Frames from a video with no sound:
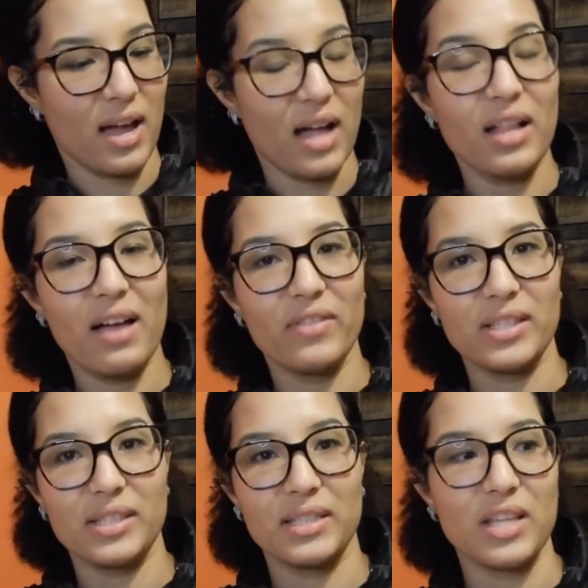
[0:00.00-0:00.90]
I'll have
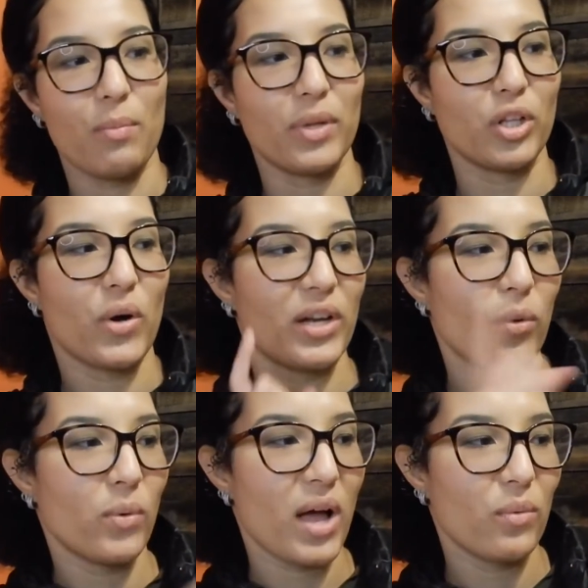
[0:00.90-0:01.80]
this link down below.
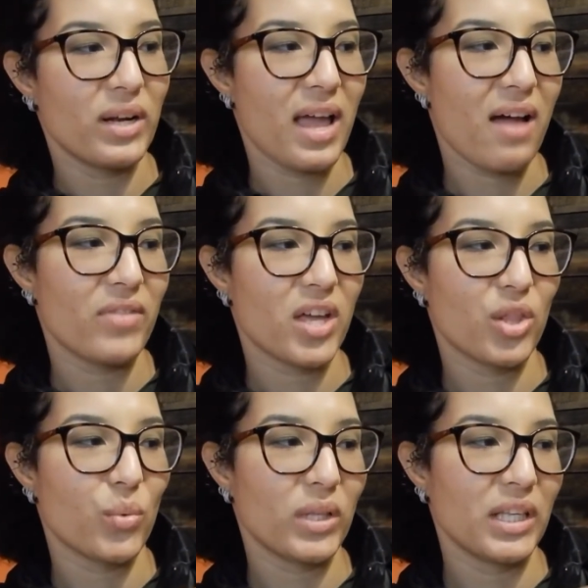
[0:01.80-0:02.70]
I wouldn't have the
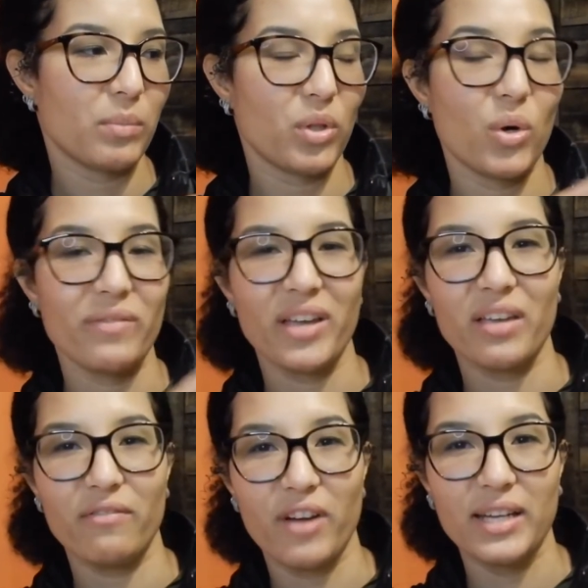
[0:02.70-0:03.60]
other one linked below. If I
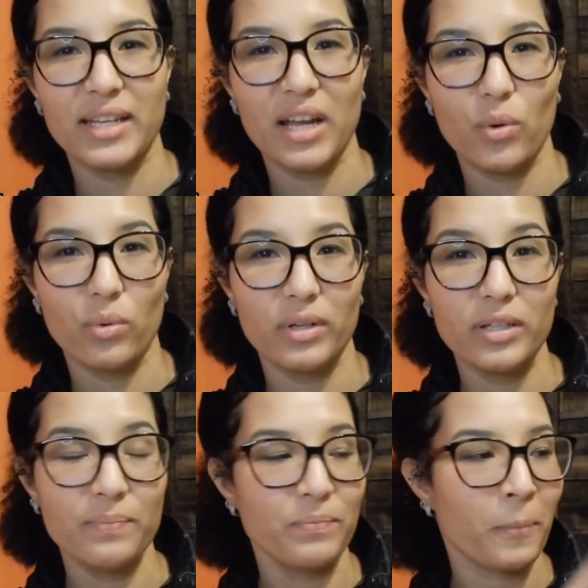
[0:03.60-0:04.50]
can find it, I would.